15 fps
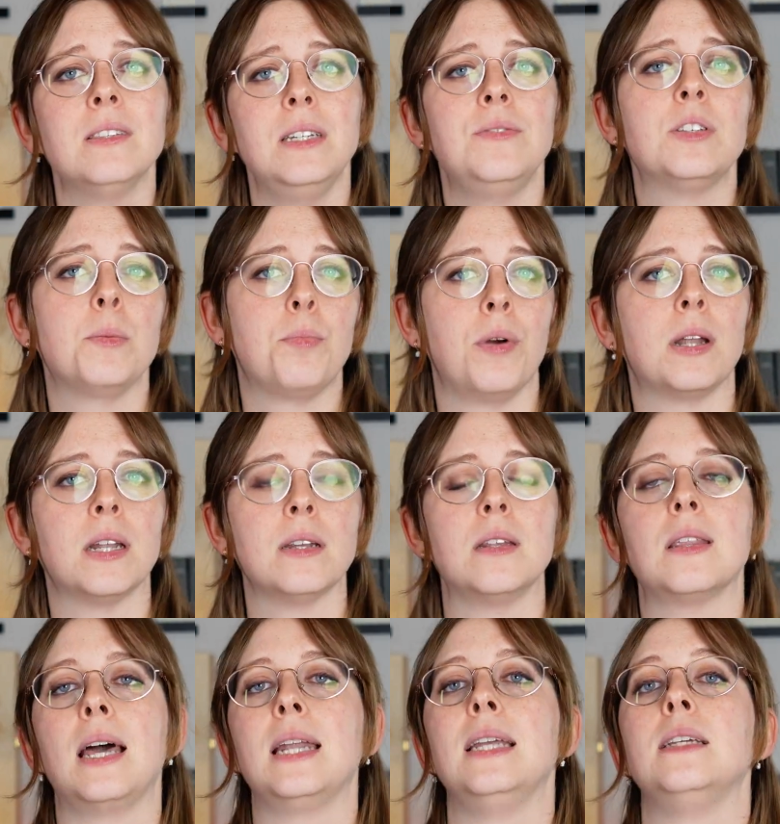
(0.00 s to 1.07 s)
leaves a product
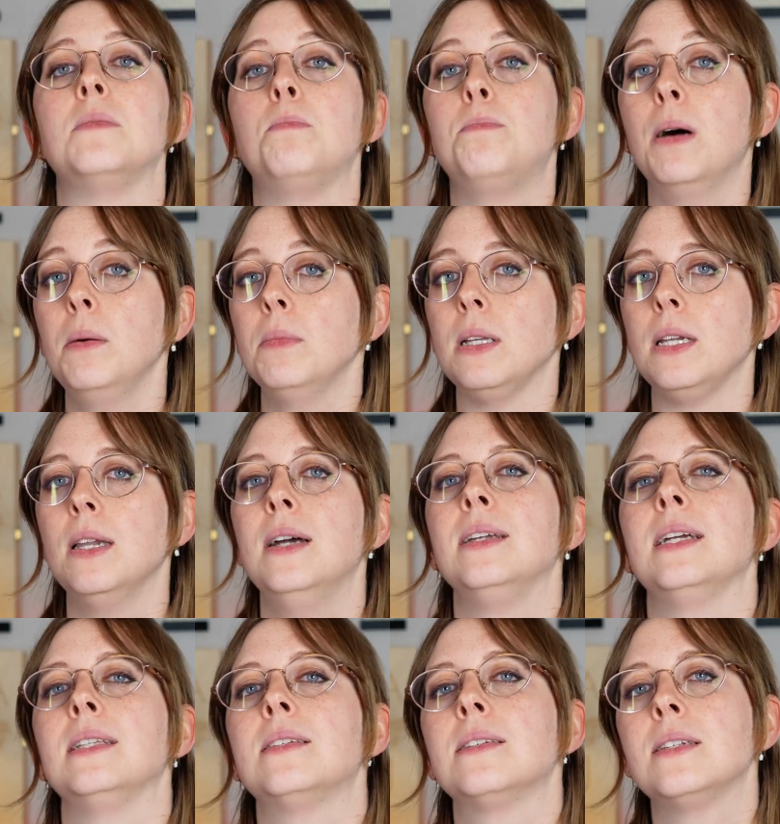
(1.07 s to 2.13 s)
that is bubbly,
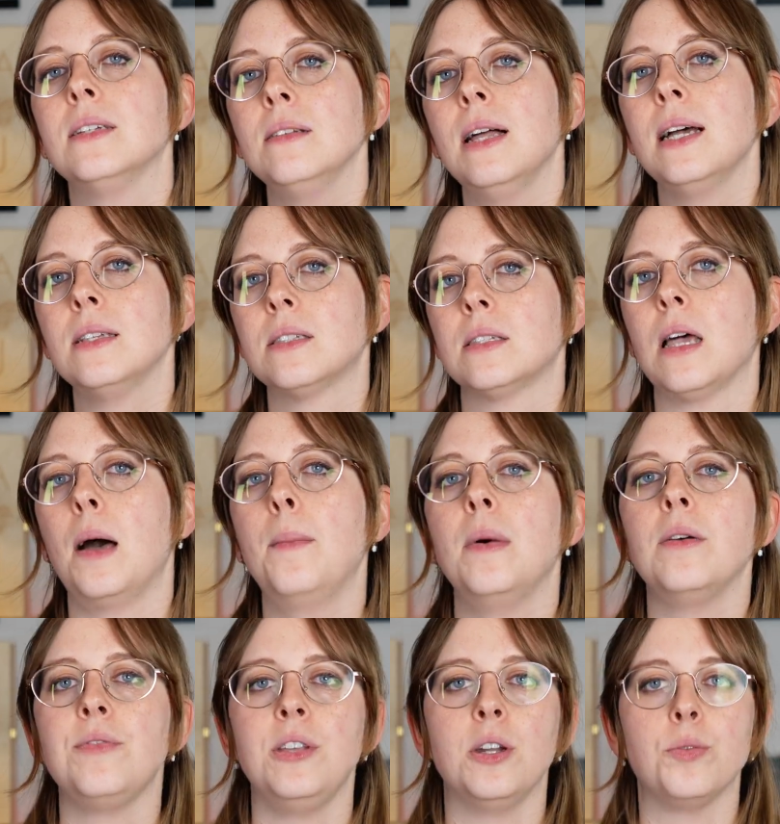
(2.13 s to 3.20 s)
yet still has some
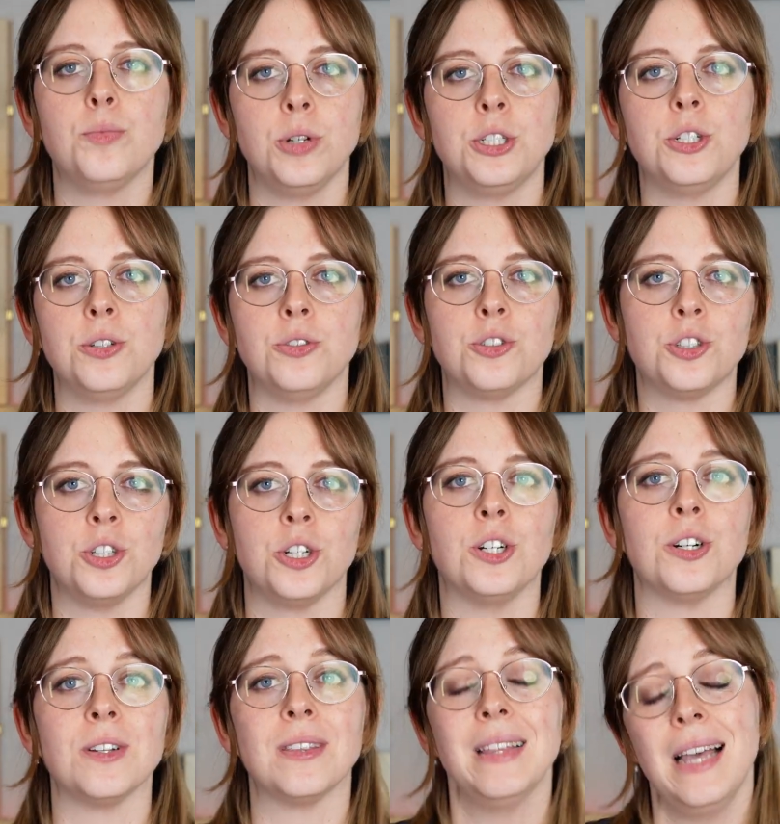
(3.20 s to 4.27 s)
of the original
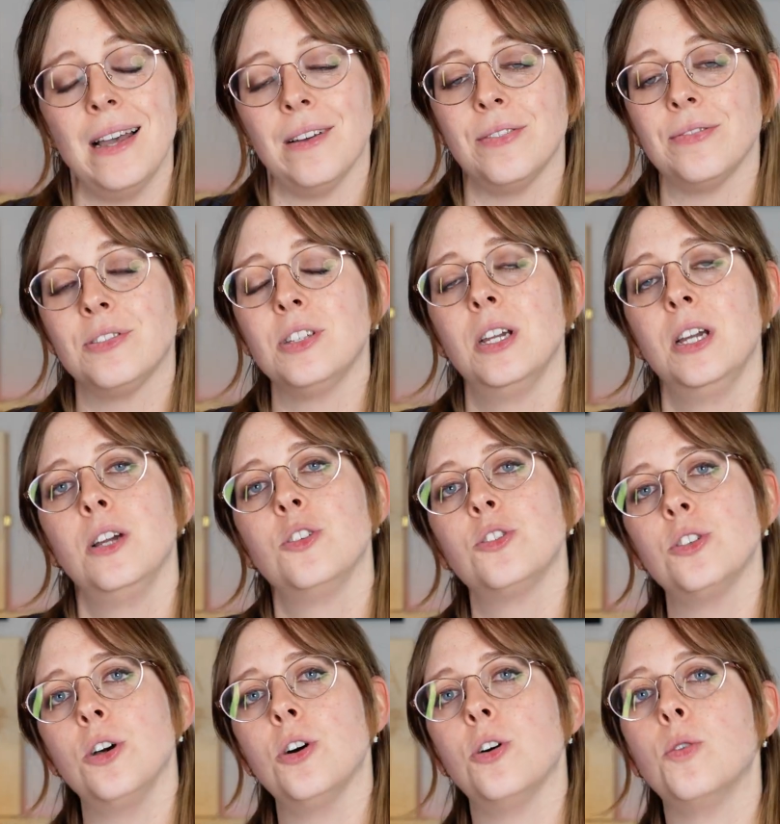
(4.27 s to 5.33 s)
sugar left,
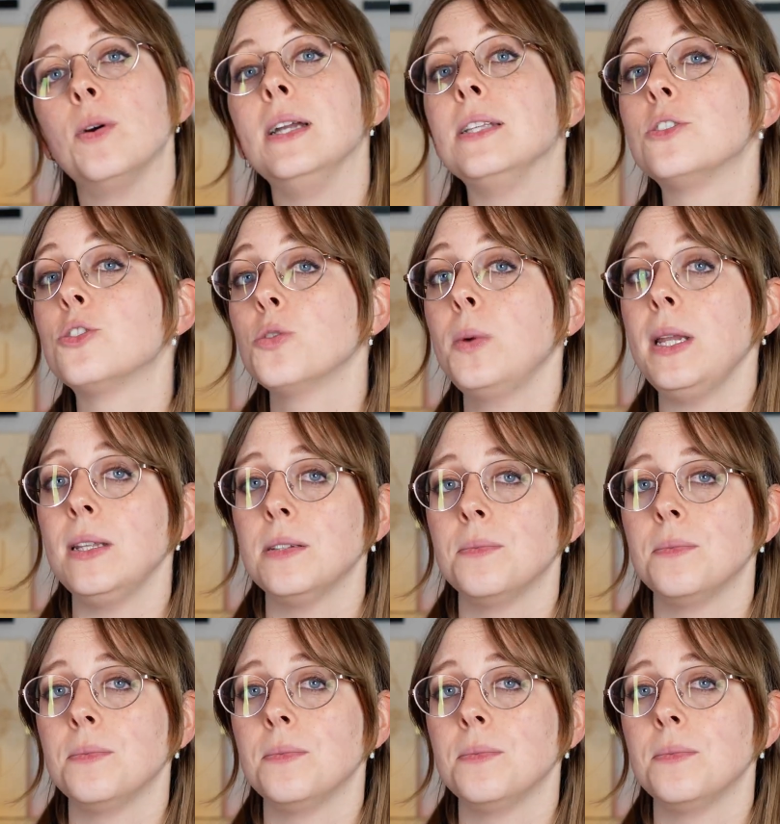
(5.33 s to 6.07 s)
so it's sweet.